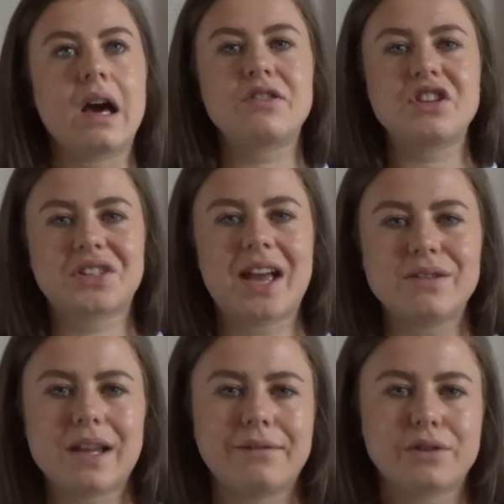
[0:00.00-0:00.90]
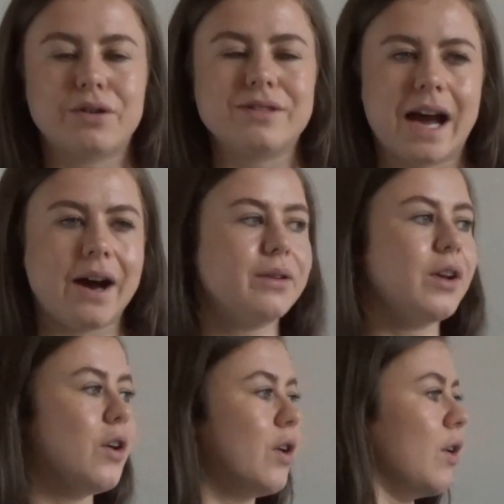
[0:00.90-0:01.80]
the scales haven't gone
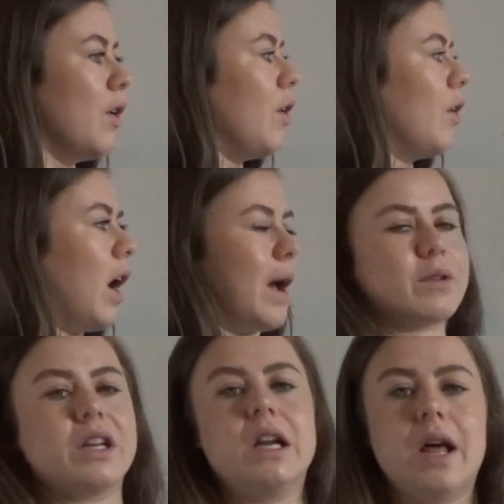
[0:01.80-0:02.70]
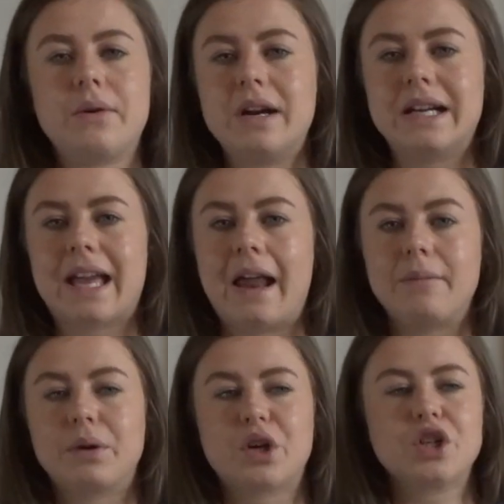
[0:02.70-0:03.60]
down, I'm gonna lower it
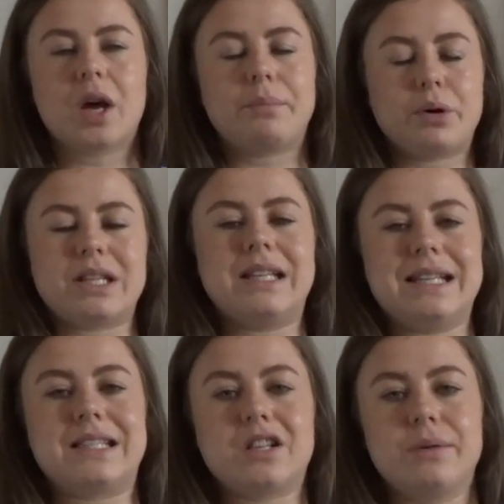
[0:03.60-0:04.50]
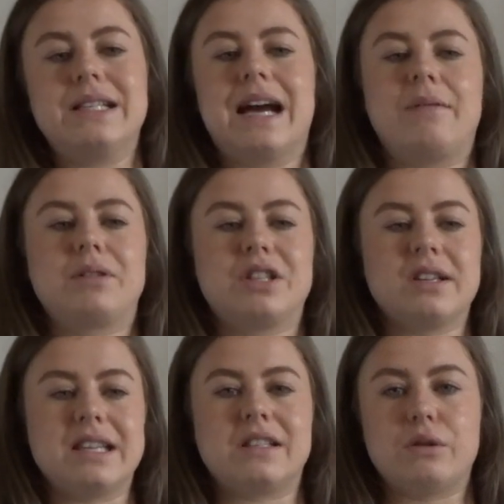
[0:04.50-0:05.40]
again, because our body needs to adapt to
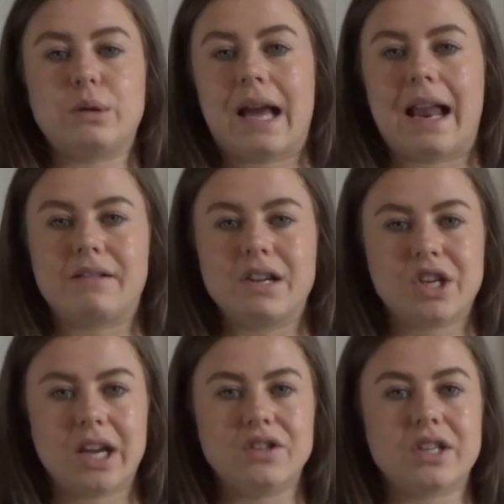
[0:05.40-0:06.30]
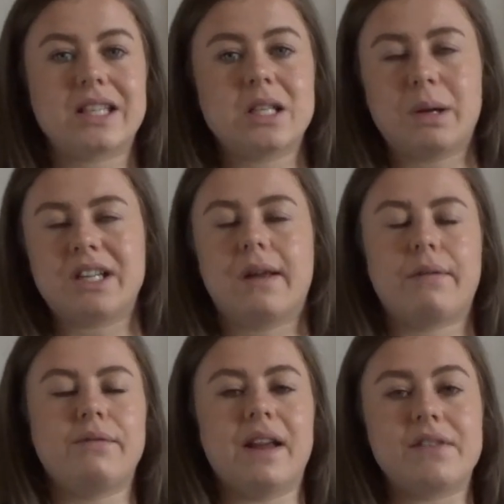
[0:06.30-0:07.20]
these new calorie changes, especially if
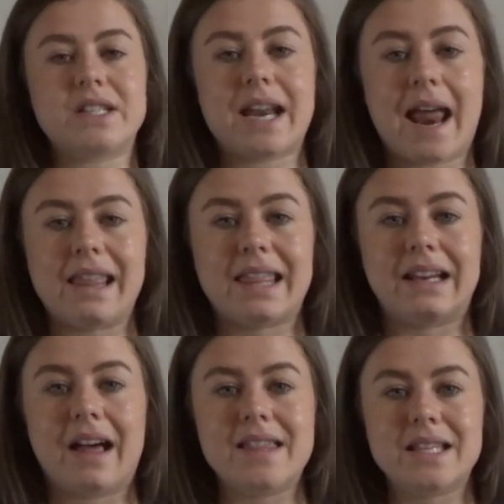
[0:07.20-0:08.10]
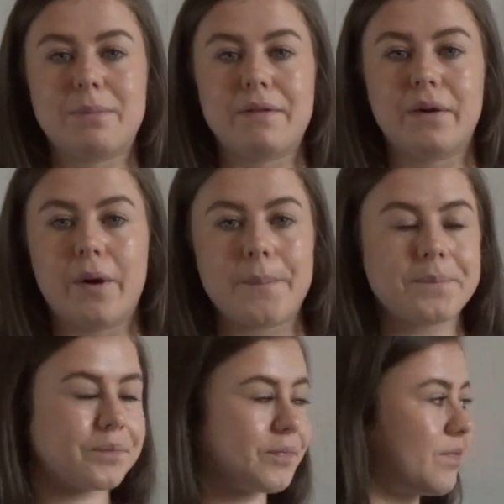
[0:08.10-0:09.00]
we've never done anything like this before.
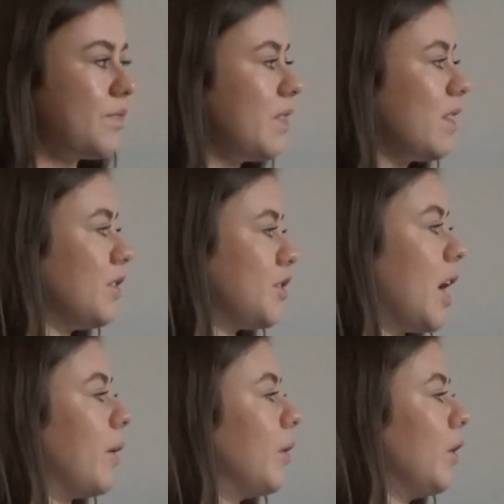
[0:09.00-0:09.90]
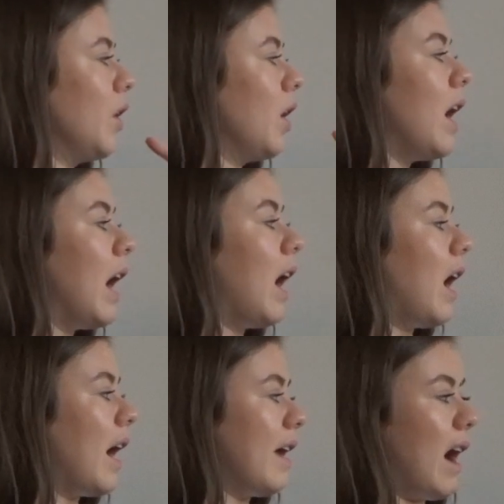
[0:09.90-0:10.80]
So
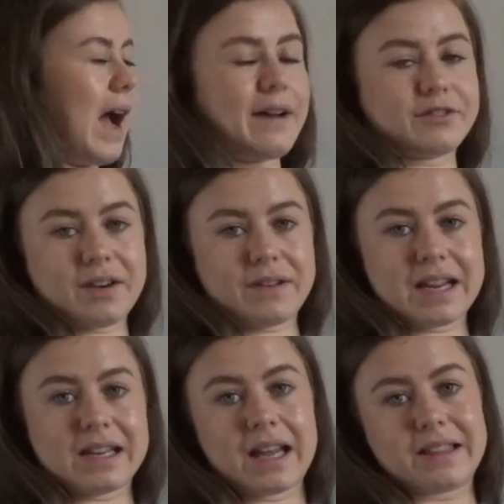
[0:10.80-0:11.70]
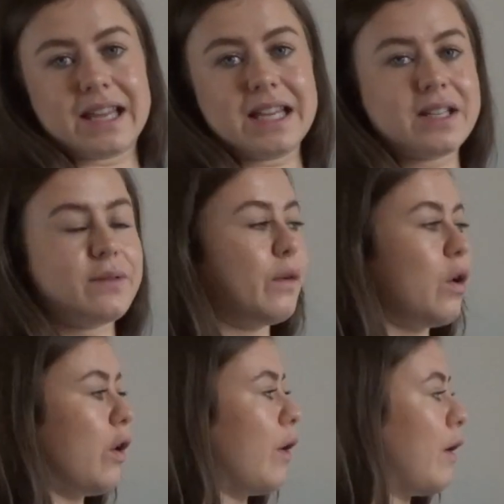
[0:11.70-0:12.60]
after I've eaten like this
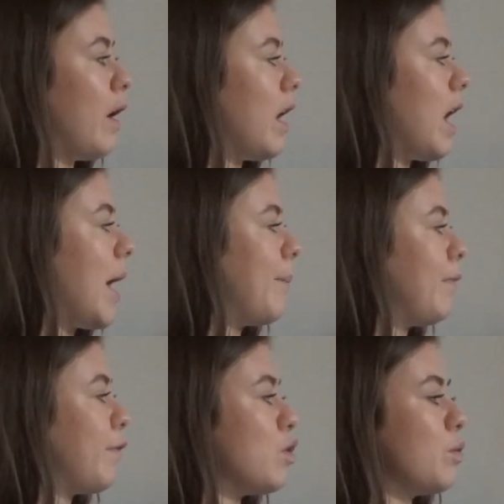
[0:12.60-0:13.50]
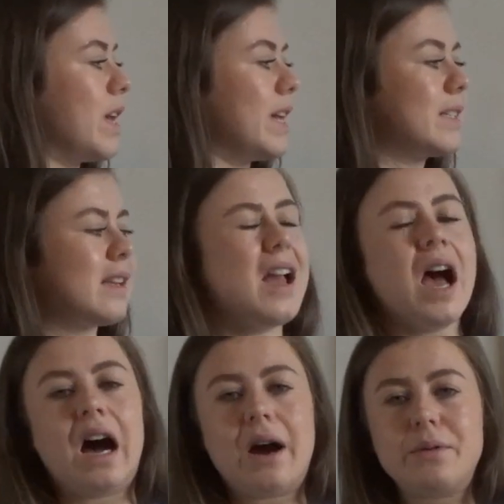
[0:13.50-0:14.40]
for 4 weeks,
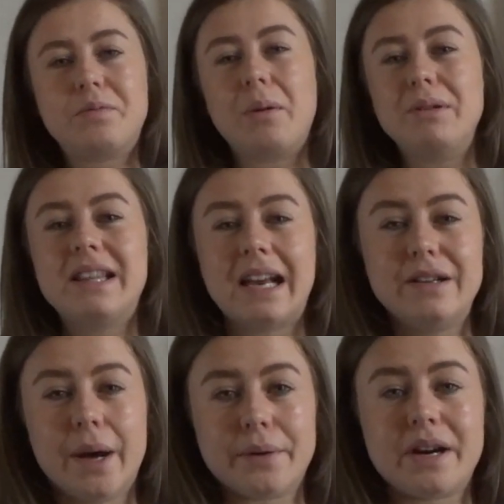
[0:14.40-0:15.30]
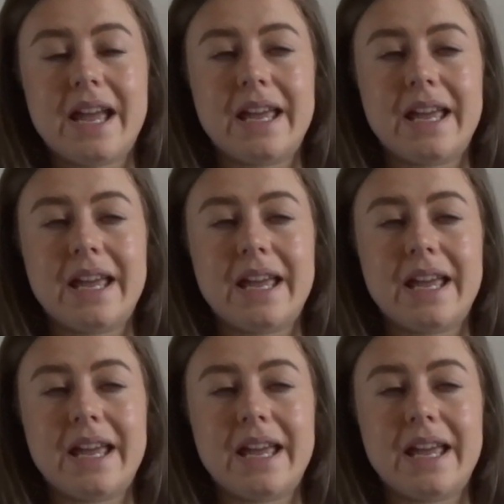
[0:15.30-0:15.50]
I would probably then lower it